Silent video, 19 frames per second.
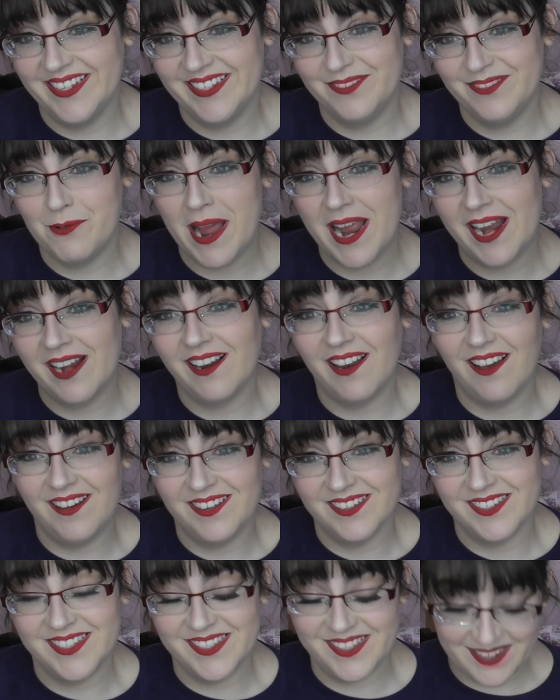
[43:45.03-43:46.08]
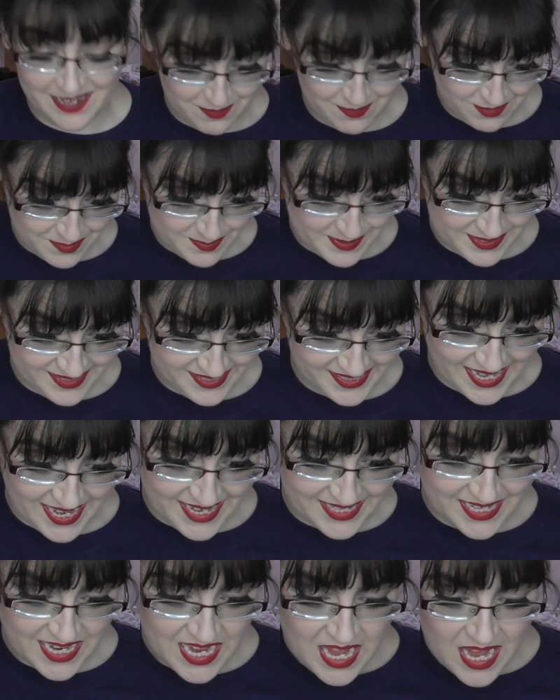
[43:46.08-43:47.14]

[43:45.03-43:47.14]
Wayne Goss, it would have been sad,